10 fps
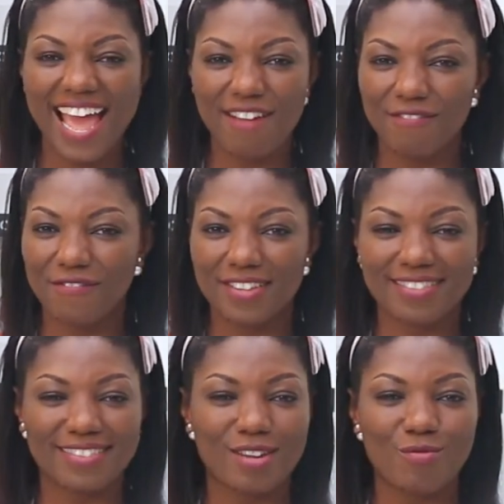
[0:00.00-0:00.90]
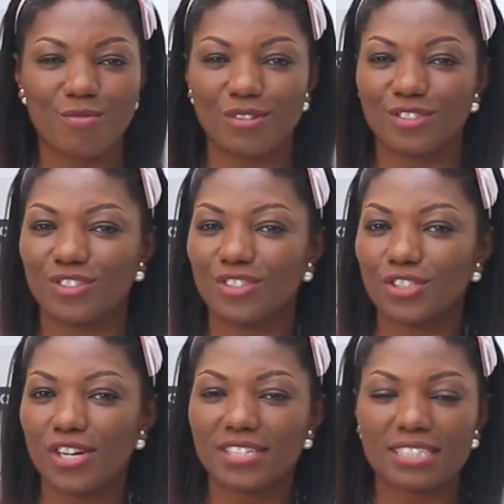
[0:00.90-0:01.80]
everything was
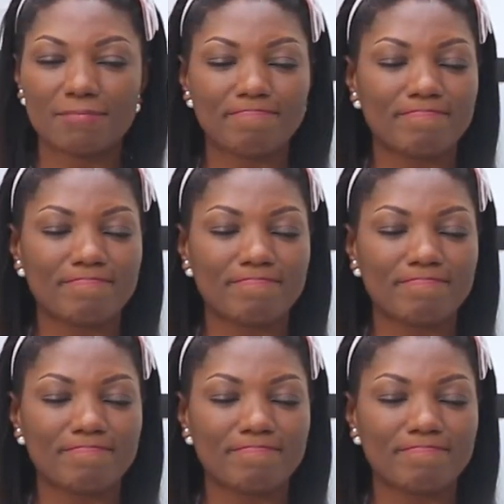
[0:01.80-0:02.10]
just